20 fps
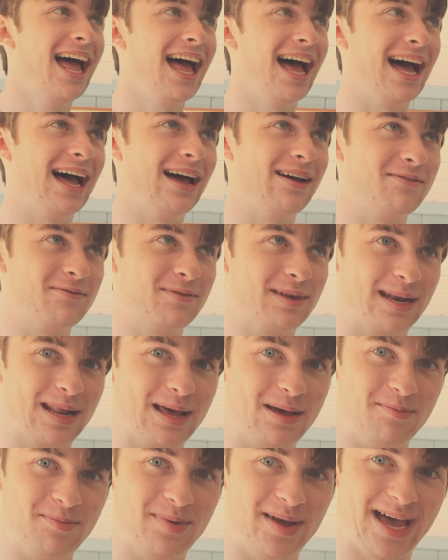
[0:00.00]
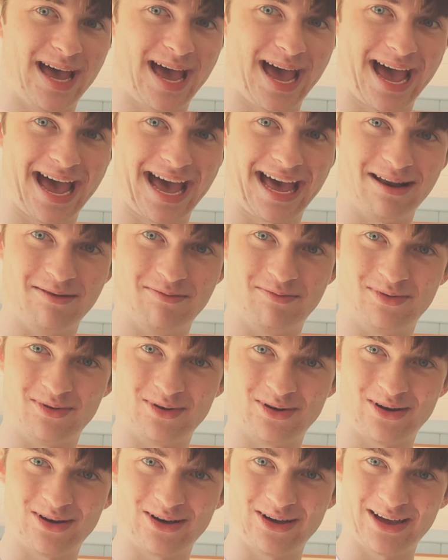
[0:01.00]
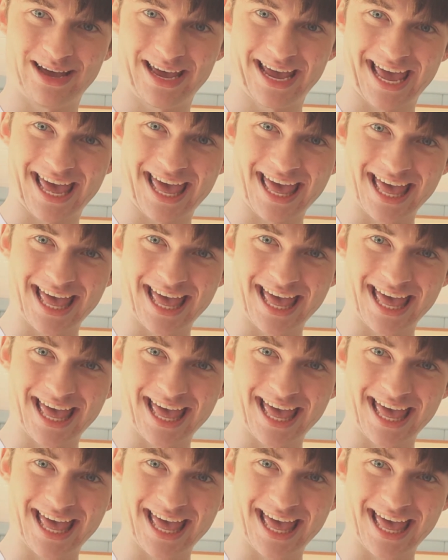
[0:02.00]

I've been a bad boy.